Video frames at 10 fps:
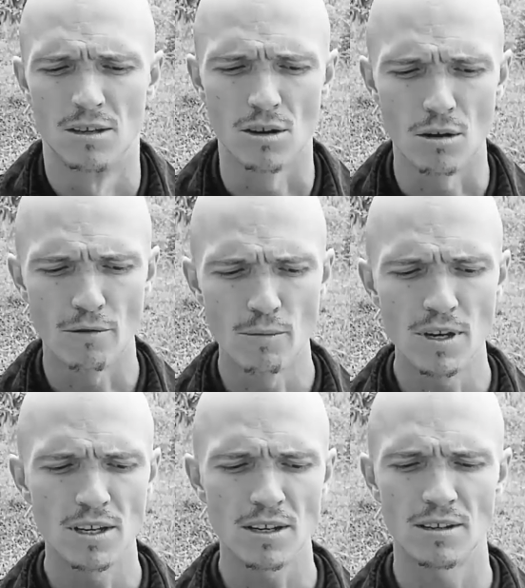So for
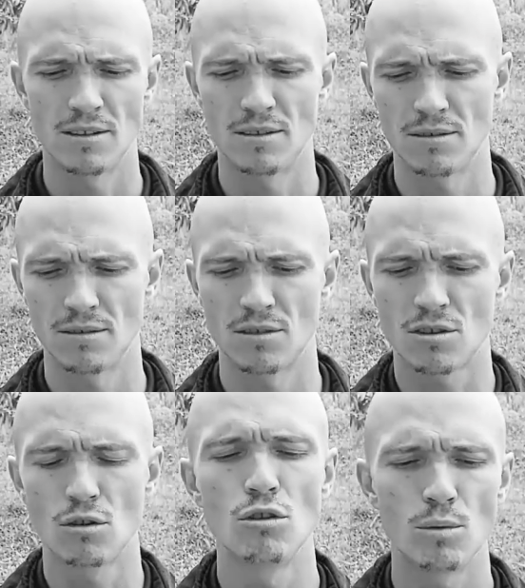me,
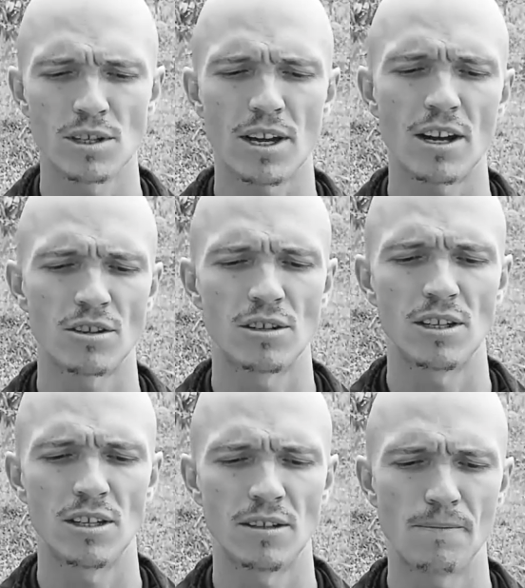school was
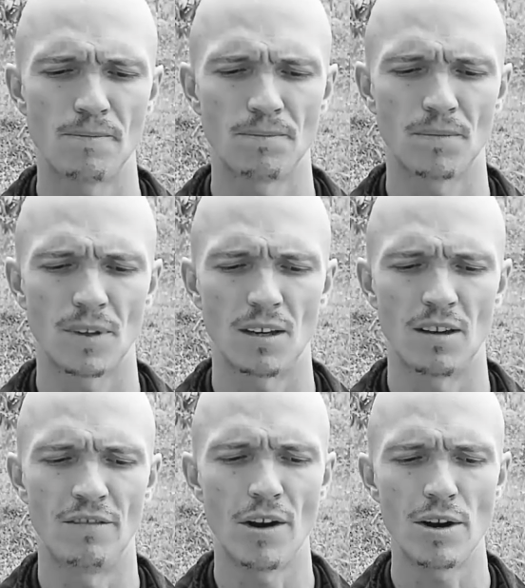actually
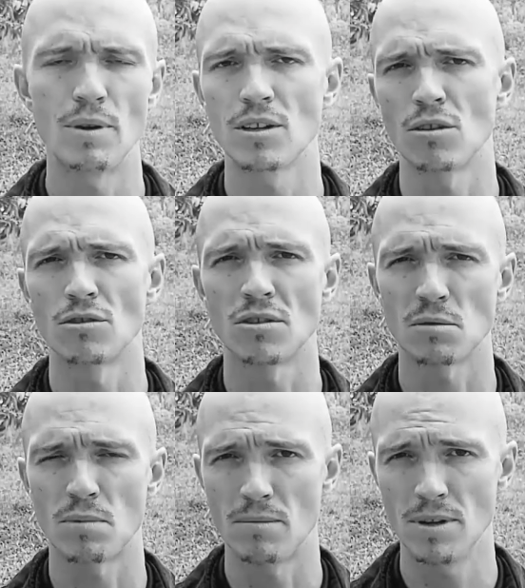a very big social
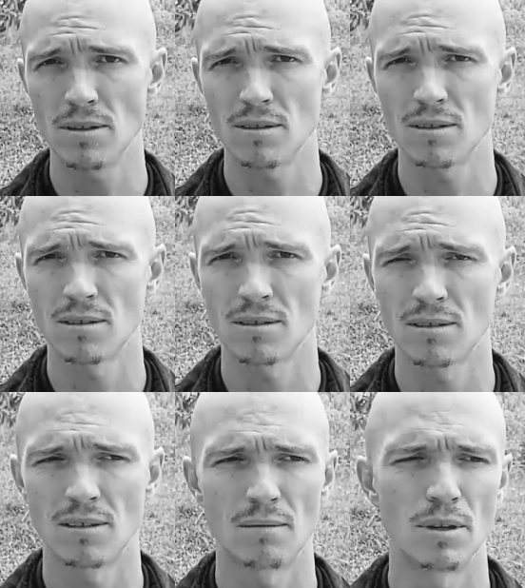experiment.
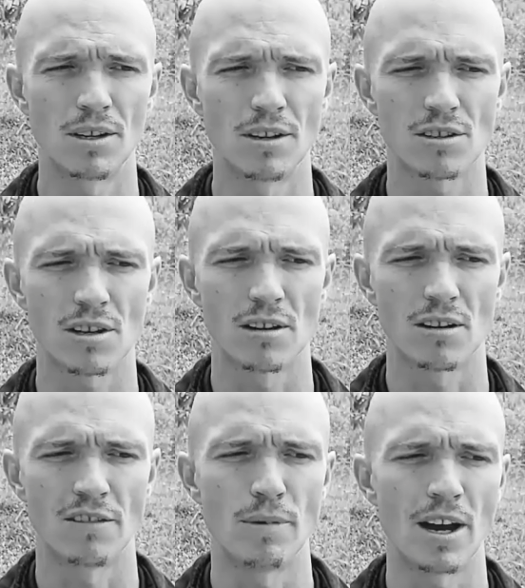Because
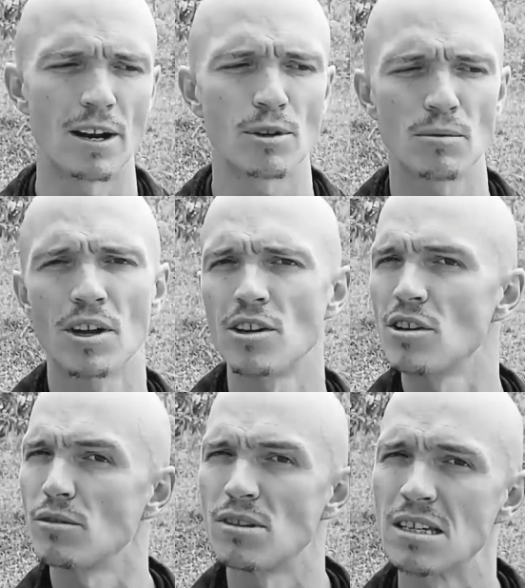of my animal
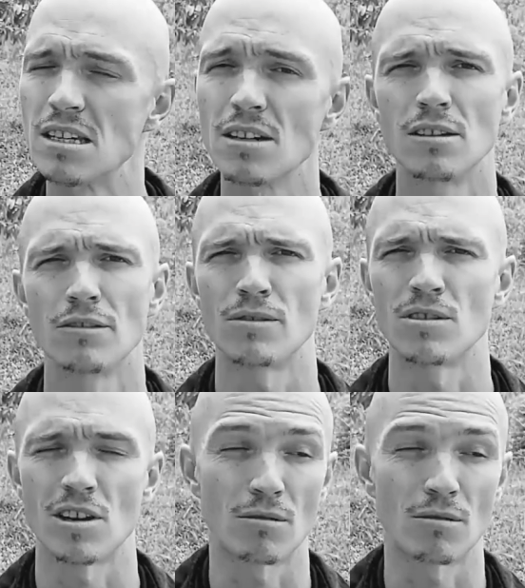communication, I could see the difference.